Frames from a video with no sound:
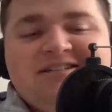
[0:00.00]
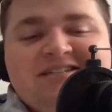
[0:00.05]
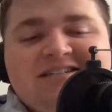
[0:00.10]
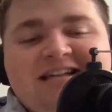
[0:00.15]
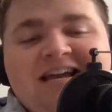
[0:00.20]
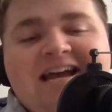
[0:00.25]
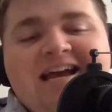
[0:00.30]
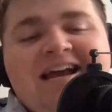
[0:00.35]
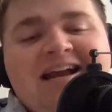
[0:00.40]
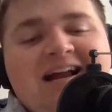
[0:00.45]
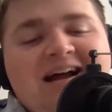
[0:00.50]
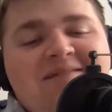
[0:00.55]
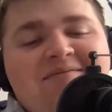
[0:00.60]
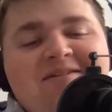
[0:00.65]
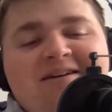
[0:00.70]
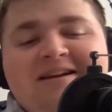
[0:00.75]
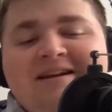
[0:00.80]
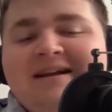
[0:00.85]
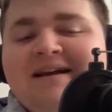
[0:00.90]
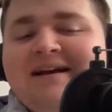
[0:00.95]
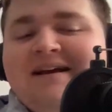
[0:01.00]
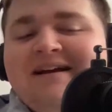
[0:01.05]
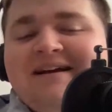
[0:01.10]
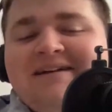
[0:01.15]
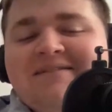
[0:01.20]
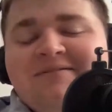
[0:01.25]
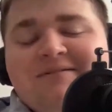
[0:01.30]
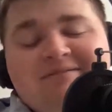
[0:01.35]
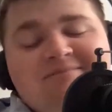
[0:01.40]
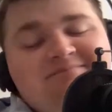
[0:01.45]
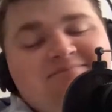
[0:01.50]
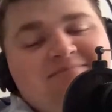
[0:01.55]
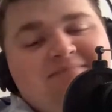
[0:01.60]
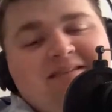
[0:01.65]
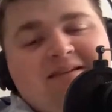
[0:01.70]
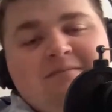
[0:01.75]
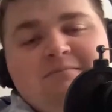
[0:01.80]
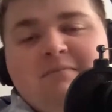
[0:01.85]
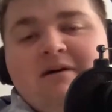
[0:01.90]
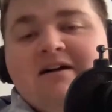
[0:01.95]
State. I mean,
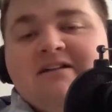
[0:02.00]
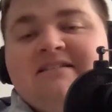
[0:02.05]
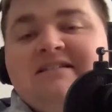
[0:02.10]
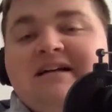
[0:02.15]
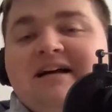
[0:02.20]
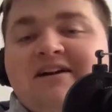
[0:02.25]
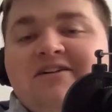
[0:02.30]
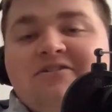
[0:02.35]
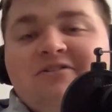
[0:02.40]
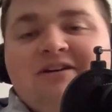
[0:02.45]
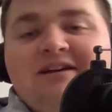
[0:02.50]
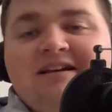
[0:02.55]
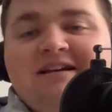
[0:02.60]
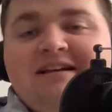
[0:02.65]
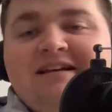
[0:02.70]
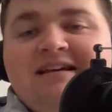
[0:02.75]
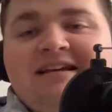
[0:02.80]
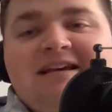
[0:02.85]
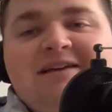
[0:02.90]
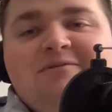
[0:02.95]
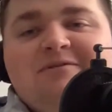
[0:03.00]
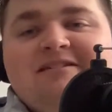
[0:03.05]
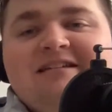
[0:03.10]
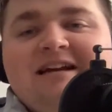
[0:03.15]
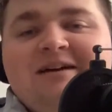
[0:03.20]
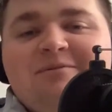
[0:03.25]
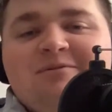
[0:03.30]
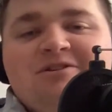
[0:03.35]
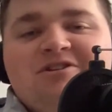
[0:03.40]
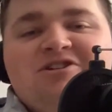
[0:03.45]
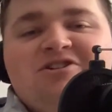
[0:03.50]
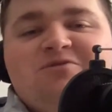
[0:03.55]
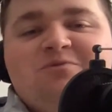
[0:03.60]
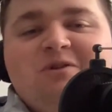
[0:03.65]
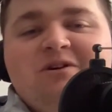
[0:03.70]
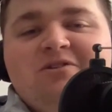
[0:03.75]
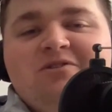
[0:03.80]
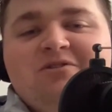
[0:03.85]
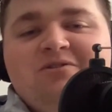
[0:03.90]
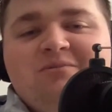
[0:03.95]
Mel Tucker, he was able to
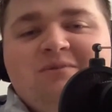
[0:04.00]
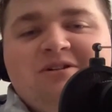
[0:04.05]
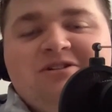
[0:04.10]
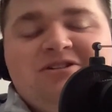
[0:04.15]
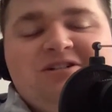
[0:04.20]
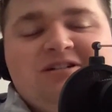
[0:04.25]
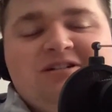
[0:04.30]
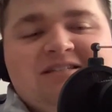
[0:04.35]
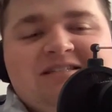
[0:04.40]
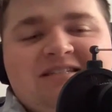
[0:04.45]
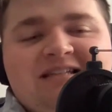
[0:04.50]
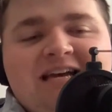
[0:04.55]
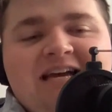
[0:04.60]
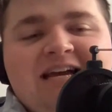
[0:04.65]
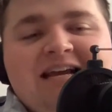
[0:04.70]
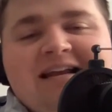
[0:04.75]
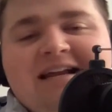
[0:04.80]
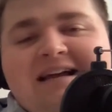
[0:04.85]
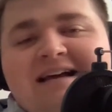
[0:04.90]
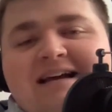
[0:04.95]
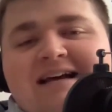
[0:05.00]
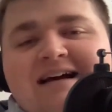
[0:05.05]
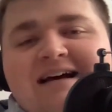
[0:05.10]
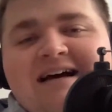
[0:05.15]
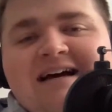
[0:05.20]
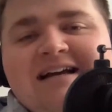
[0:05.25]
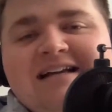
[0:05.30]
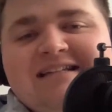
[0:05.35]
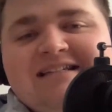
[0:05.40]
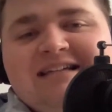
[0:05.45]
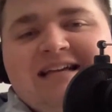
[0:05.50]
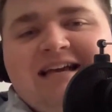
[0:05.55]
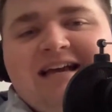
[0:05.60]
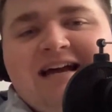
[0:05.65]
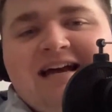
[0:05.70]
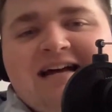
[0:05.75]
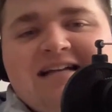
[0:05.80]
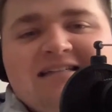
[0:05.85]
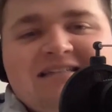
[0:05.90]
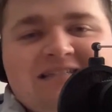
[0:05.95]
swindle Michigan State because he
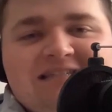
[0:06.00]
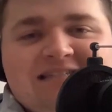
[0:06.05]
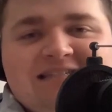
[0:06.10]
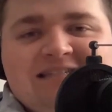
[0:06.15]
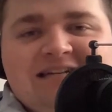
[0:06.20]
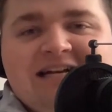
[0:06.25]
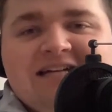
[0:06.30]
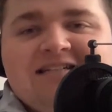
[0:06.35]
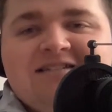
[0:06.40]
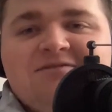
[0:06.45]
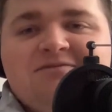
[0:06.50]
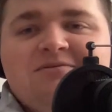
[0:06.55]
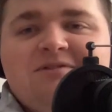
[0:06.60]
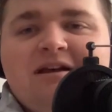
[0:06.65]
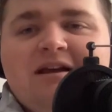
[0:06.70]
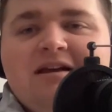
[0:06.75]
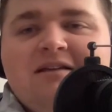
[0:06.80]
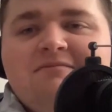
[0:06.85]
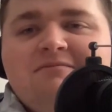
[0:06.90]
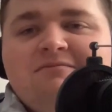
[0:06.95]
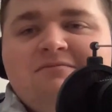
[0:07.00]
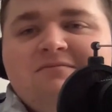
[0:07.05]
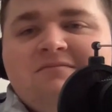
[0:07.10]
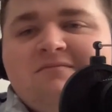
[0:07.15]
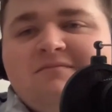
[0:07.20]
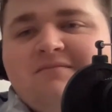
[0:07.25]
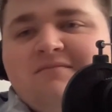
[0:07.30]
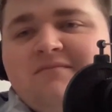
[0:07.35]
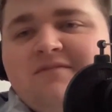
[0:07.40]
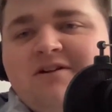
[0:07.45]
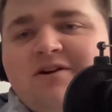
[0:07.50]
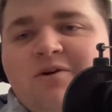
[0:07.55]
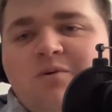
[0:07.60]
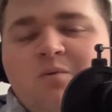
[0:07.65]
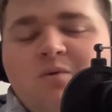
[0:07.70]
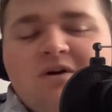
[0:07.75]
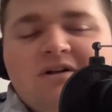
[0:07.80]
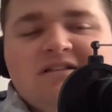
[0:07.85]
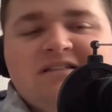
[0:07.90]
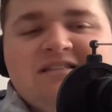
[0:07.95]
had success in
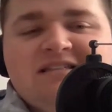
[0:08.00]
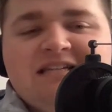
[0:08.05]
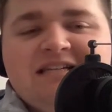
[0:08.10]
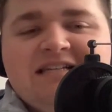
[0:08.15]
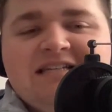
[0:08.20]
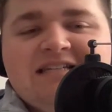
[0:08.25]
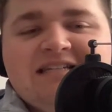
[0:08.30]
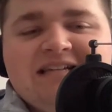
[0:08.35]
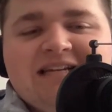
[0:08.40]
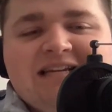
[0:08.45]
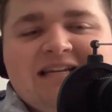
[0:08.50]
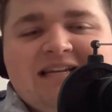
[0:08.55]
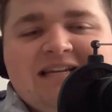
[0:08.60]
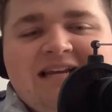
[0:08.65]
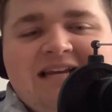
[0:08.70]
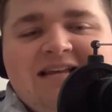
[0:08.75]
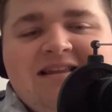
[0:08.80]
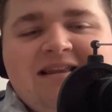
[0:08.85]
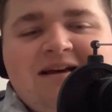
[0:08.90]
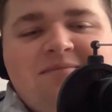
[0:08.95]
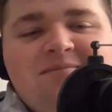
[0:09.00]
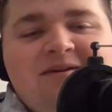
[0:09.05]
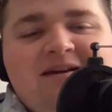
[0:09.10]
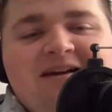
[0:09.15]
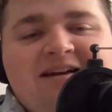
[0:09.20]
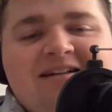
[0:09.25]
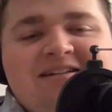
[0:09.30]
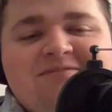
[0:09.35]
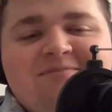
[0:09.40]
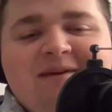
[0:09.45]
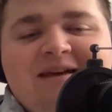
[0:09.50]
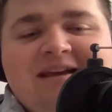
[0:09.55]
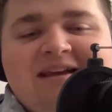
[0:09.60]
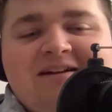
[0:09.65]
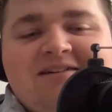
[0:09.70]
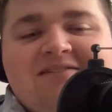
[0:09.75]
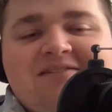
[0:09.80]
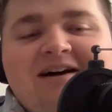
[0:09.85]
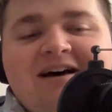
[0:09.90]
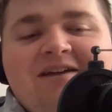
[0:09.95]
one season, and that man is making
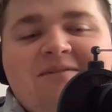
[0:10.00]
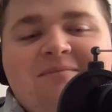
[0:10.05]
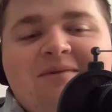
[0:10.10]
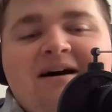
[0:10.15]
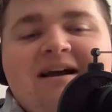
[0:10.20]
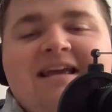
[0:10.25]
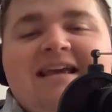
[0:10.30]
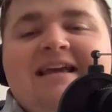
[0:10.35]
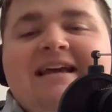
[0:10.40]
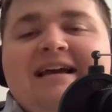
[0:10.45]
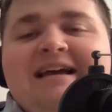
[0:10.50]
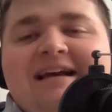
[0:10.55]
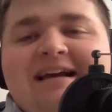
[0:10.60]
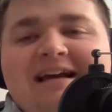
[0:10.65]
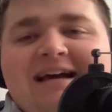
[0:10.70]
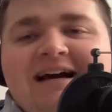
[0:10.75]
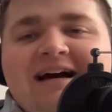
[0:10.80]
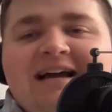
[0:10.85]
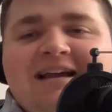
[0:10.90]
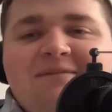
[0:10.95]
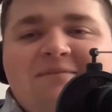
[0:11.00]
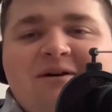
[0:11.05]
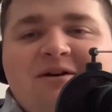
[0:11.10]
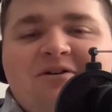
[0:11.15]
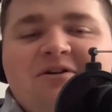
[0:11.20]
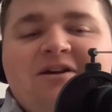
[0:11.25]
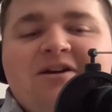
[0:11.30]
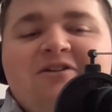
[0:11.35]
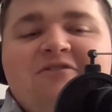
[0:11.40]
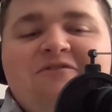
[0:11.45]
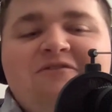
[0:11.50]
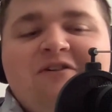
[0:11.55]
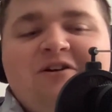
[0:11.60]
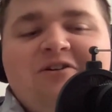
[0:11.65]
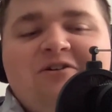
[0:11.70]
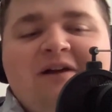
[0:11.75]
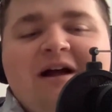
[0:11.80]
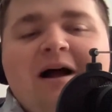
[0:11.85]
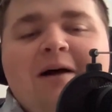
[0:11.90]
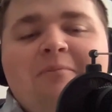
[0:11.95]
a lot of money. He better get it
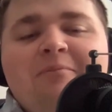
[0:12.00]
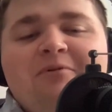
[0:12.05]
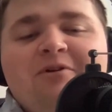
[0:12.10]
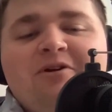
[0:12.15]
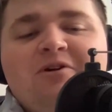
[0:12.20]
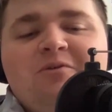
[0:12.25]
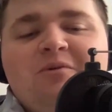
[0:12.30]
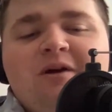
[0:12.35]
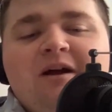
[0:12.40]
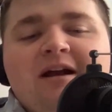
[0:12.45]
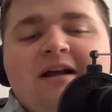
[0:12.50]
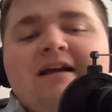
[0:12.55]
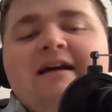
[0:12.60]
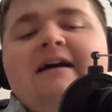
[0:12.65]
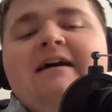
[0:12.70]
figured out pretty quick.